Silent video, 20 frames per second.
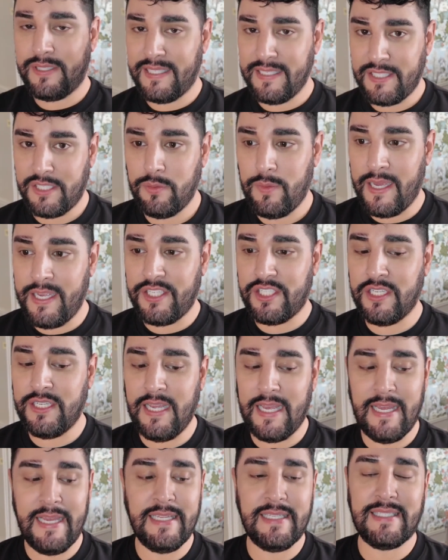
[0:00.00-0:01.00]
situation
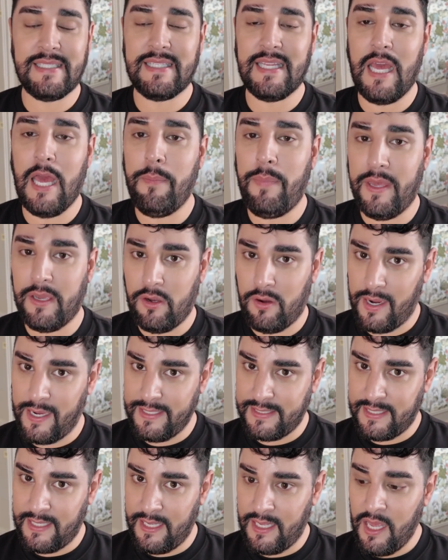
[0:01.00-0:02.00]
is a bit
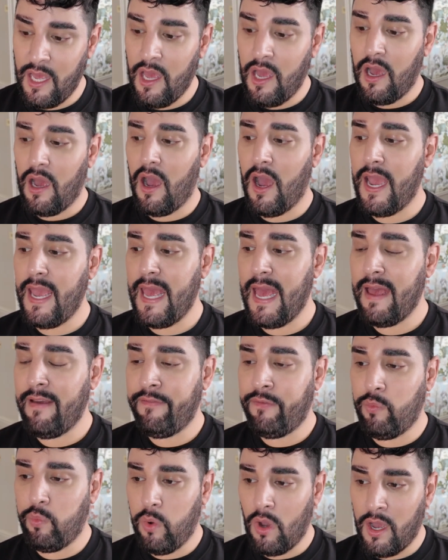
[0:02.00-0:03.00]
crazy. I
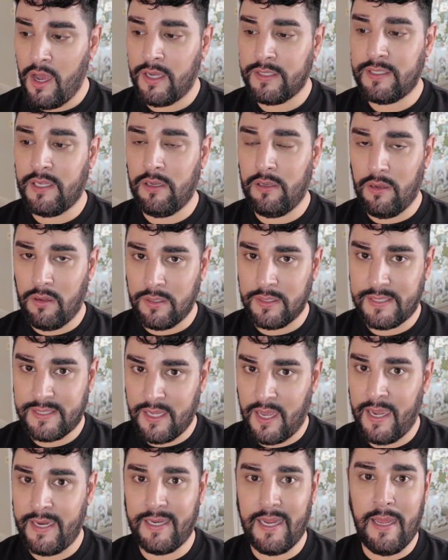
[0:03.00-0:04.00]
have worked
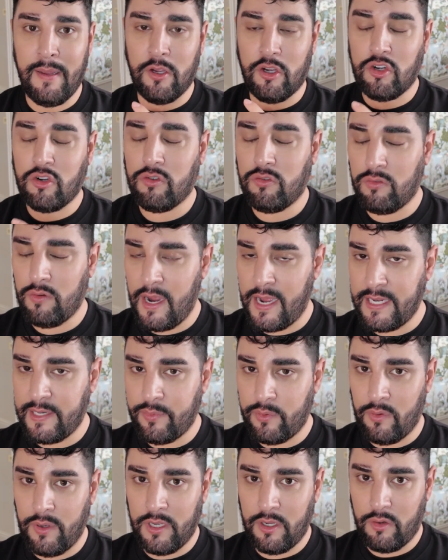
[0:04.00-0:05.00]
alongside
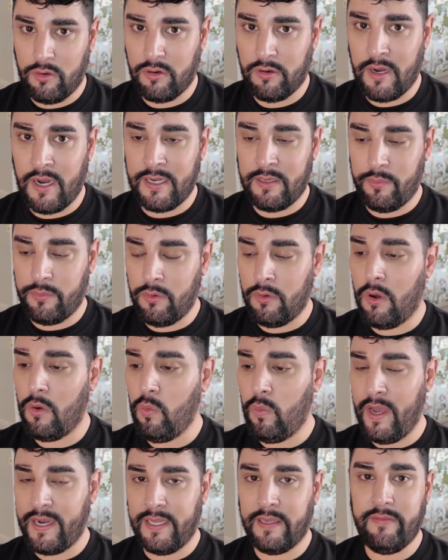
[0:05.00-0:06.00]
incredible
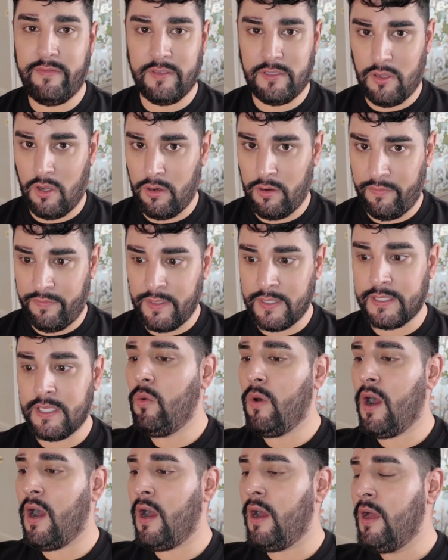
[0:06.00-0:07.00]
wedding photographers
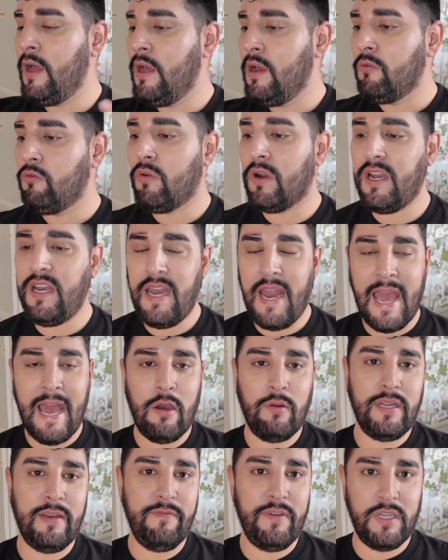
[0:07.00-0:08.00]
who are
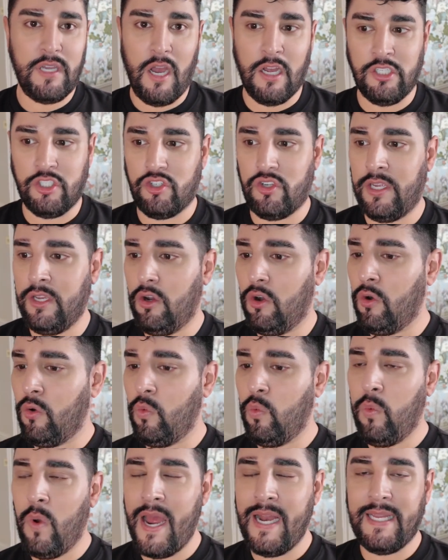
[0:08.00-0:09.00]
renowned in the country or
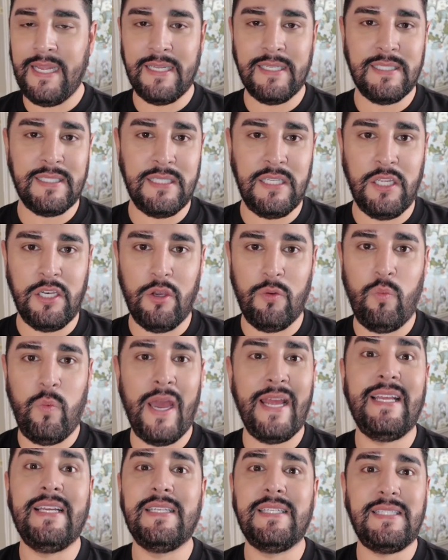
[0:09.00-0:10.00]
weddings,
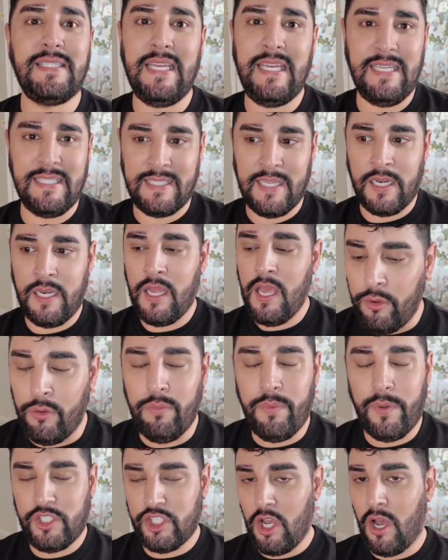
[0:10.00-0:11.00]
wedding season,
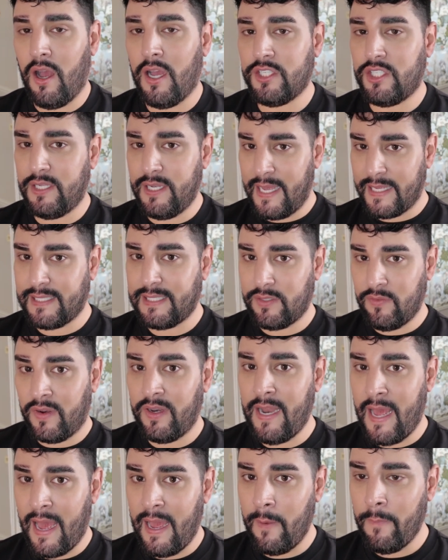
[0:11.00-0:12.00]
who charge less
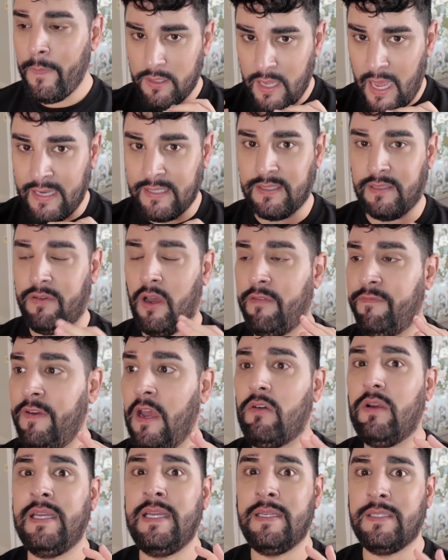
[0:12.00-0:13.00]
than that and are
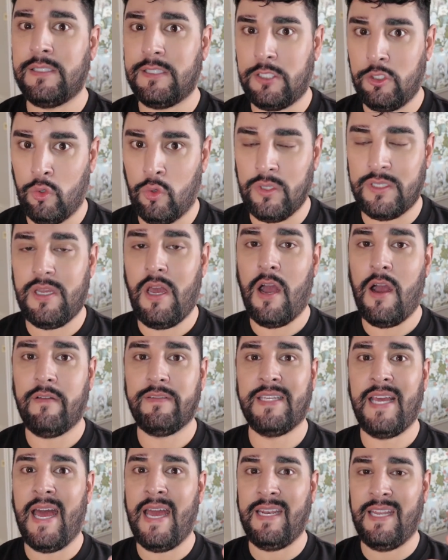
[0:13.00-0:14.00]
very sought
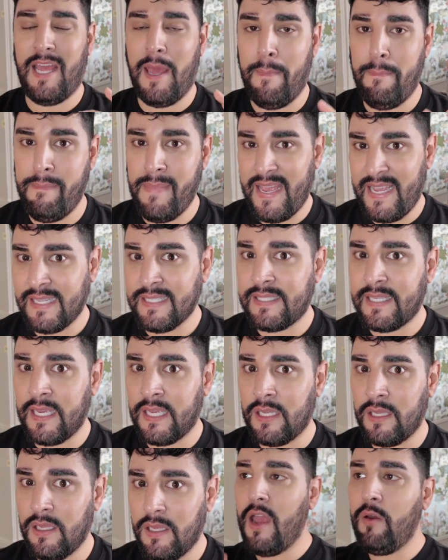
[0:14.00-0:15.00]
after and
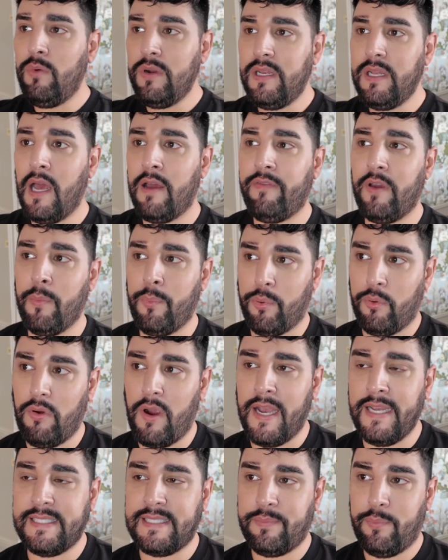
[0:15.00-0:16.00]
amazing. I would love a
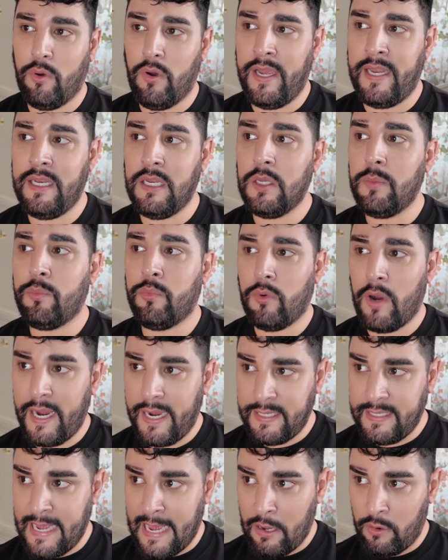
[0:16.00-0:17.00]
price point
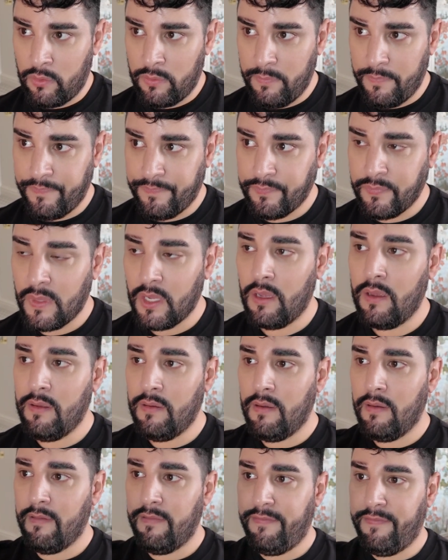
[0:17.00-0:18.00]
breakdown.
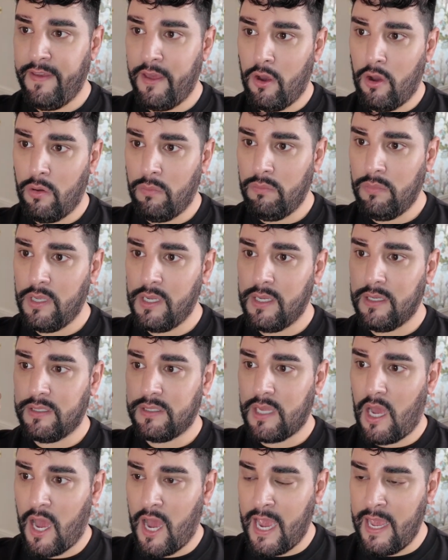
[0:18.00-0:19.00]
Film,
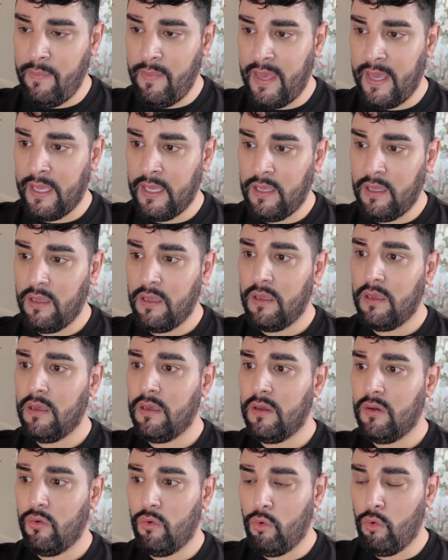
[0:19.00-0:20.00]
timing,
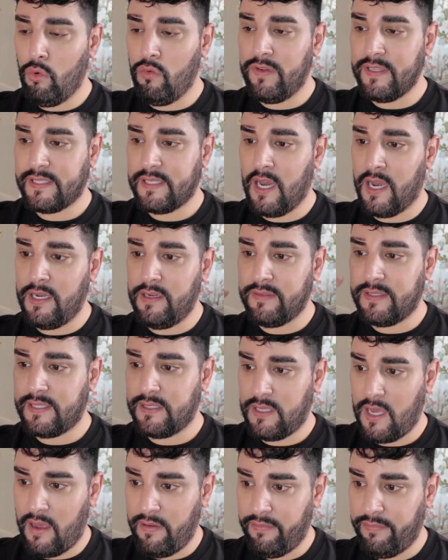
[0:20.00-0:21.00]
all this kind of
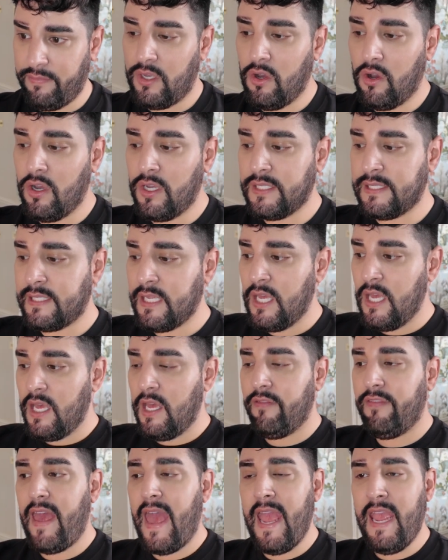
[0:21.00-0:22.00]
stuff. Because
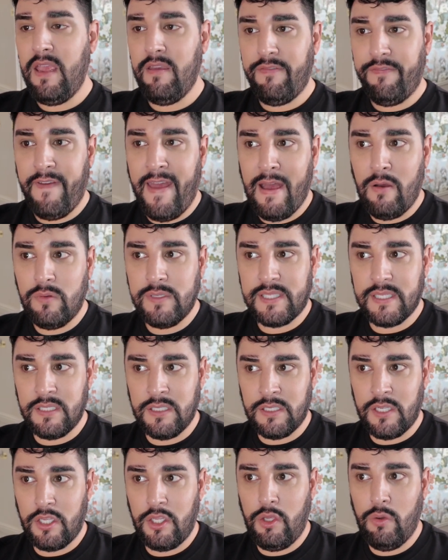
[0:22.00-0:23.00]

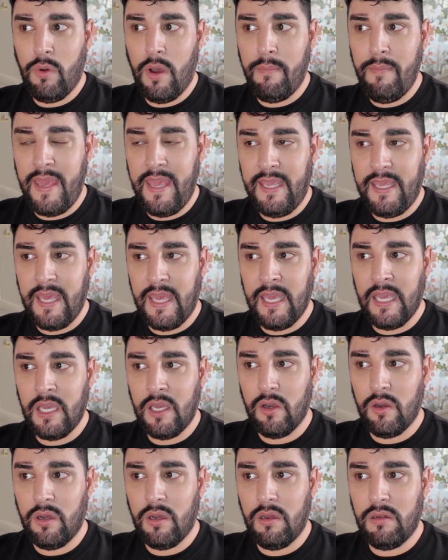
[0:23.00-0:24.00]
$8,000, you are
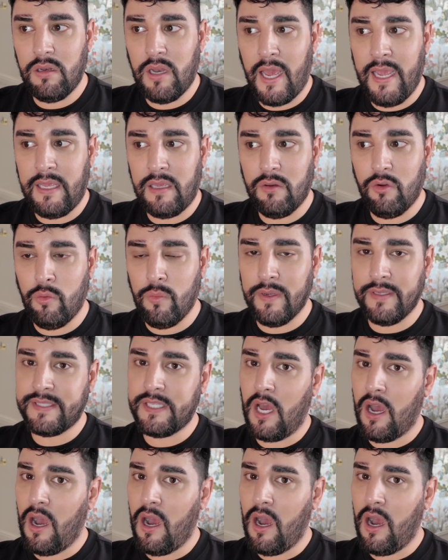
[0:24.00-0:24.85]
making like almost